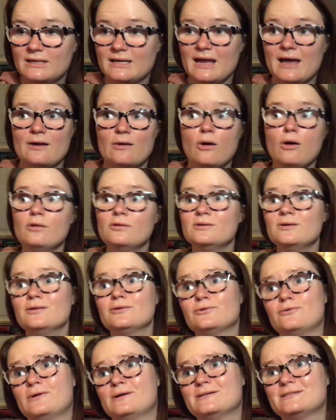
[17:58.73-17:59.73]
It had all the
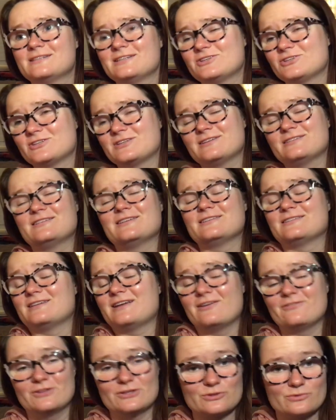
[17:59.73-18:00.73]
other ones. It just doesn't
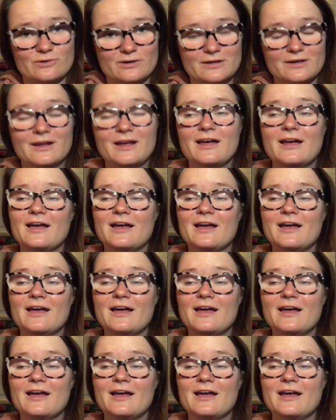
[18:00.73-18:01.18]
have this one.